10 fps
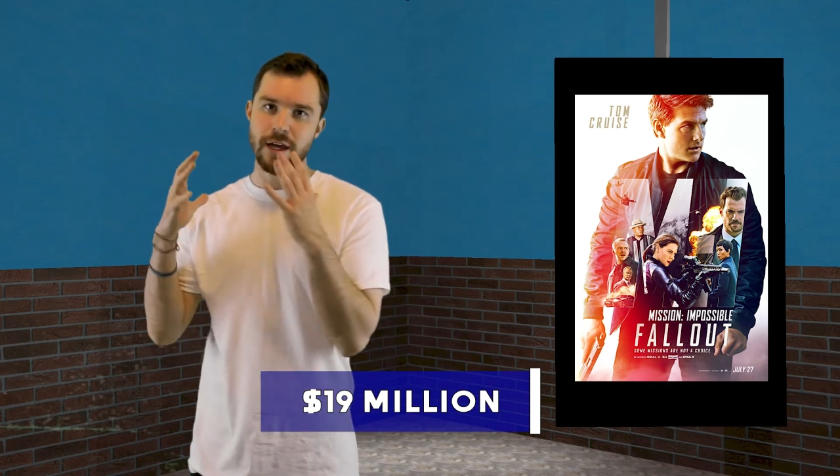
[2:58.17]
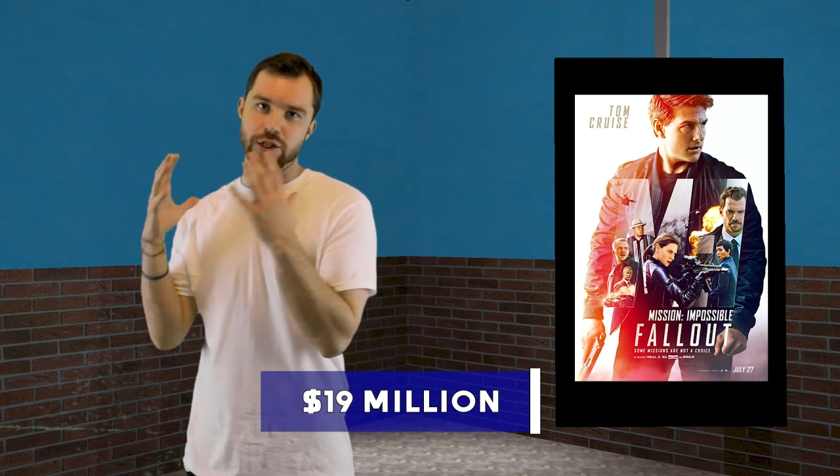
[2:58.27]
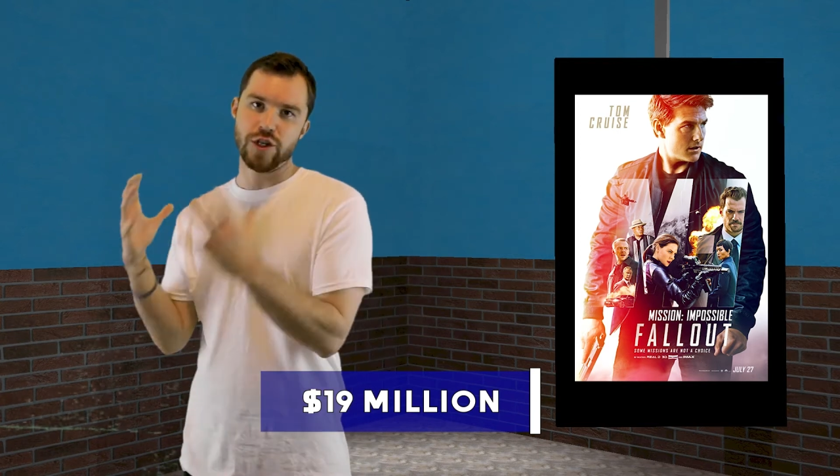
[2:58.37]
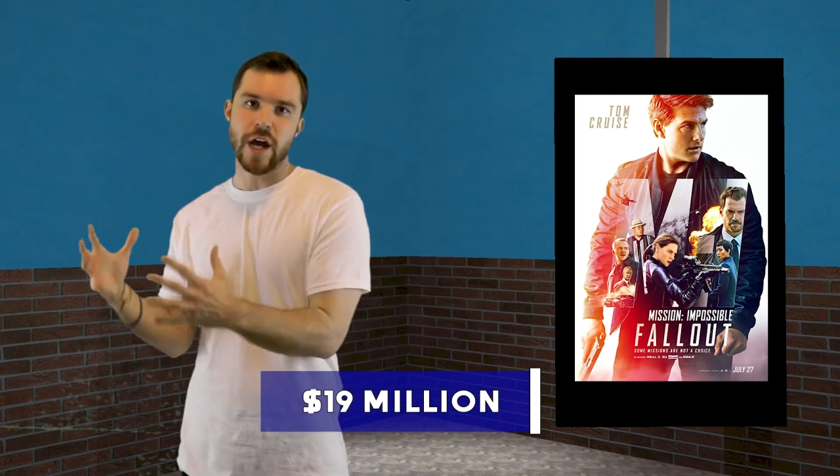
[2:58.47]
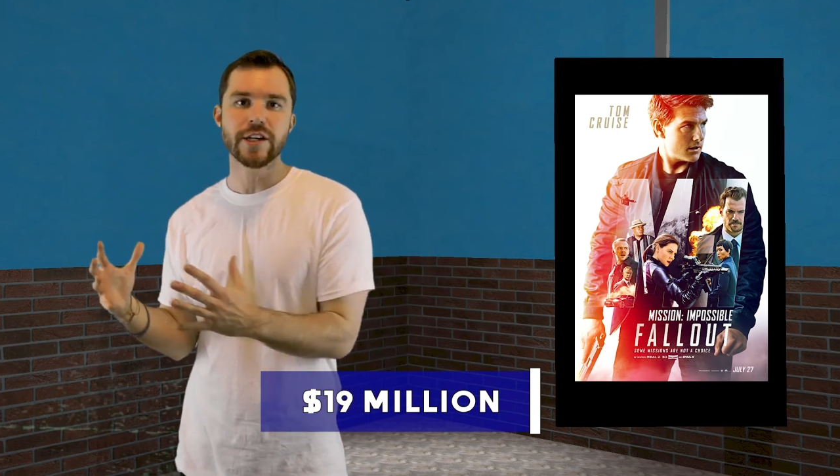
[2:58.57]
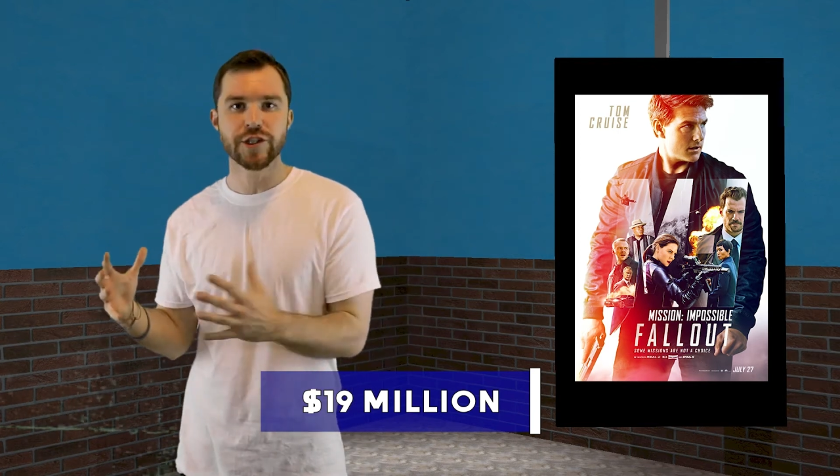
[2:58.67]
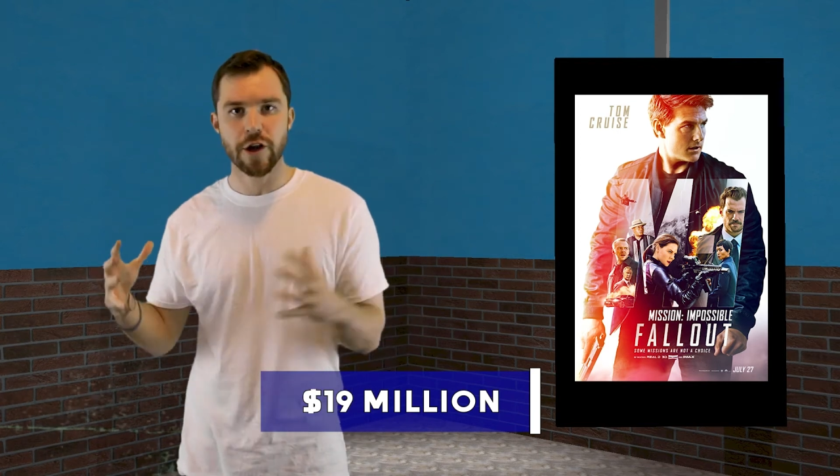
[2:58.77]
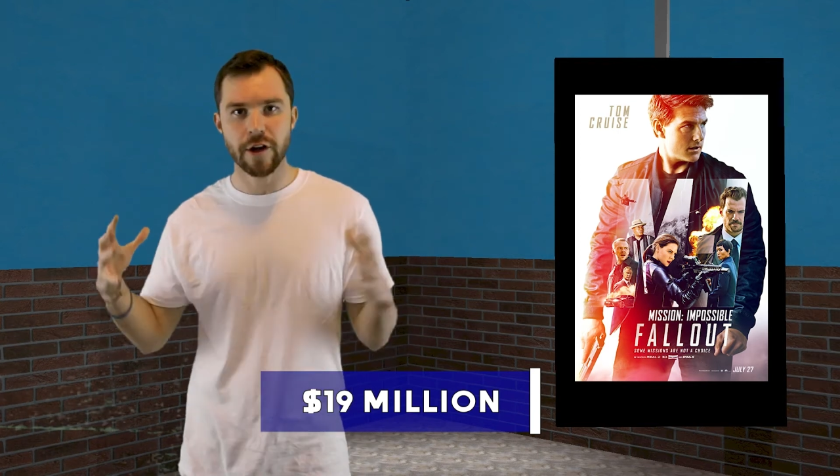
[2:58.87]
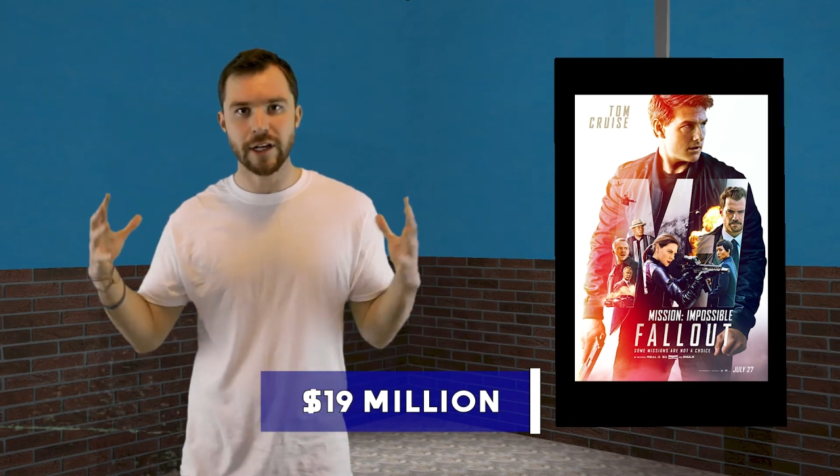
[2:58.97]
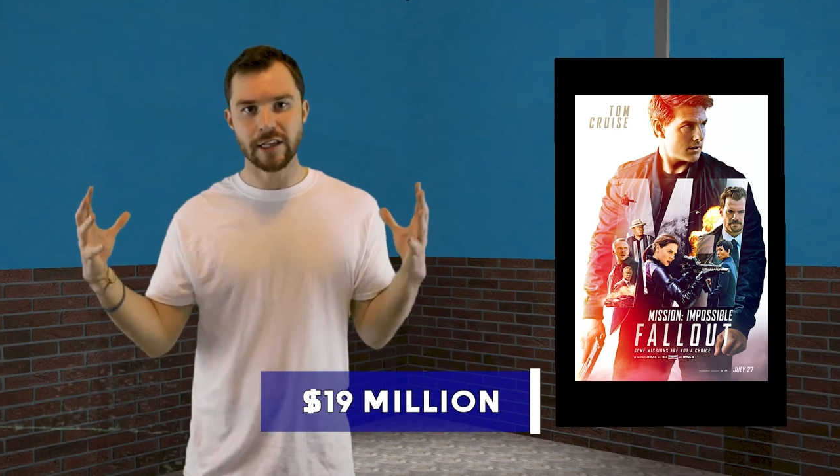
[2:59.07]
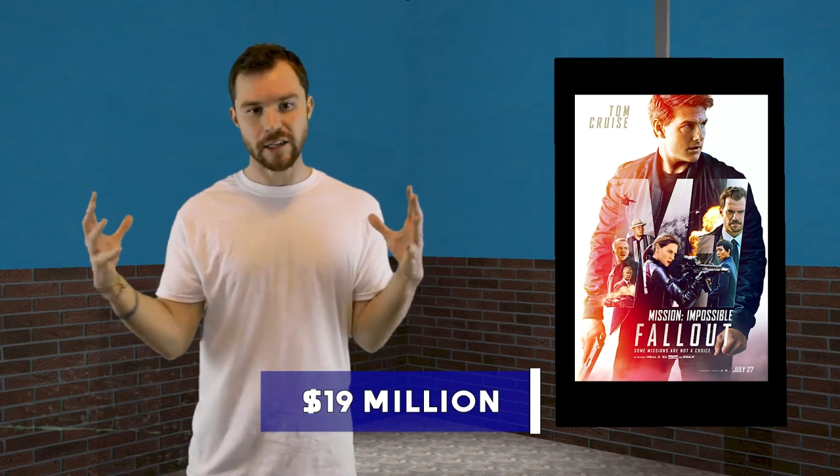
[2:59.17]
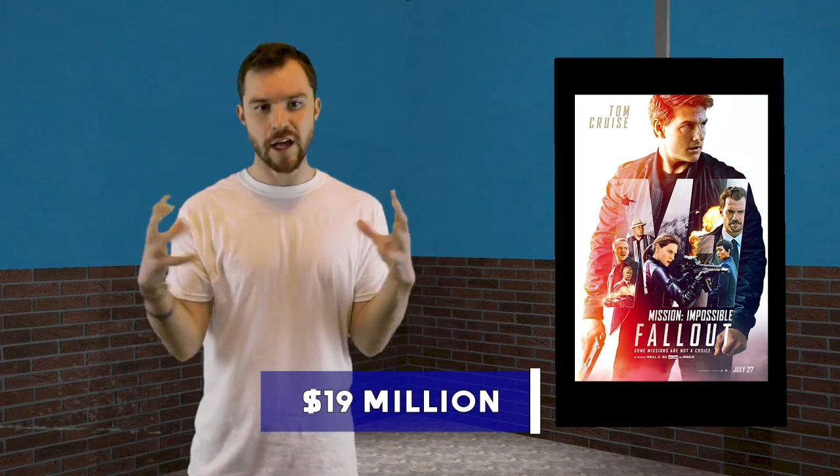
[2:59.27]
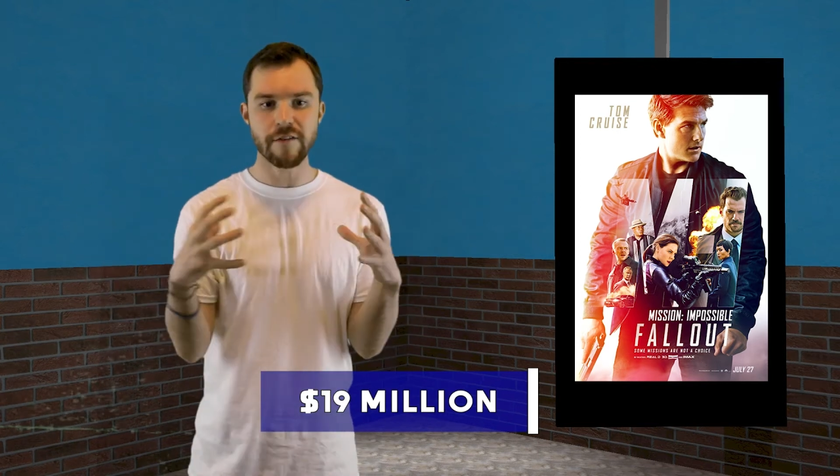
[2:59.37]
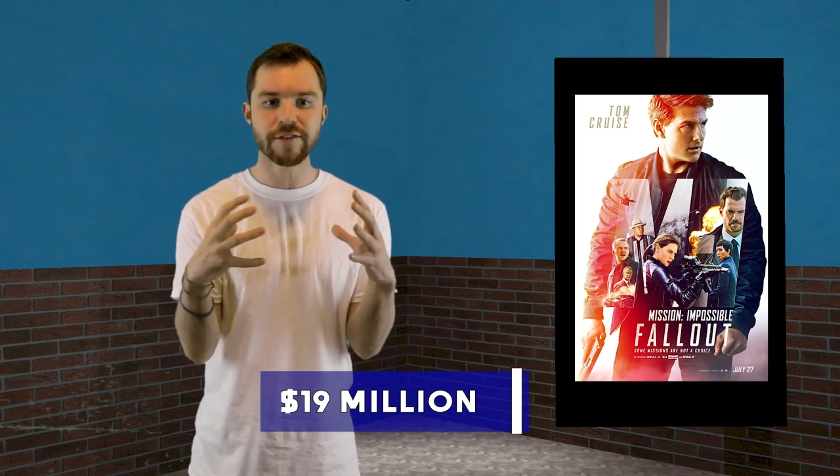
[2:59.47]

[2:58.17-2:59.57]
Giant Shark Love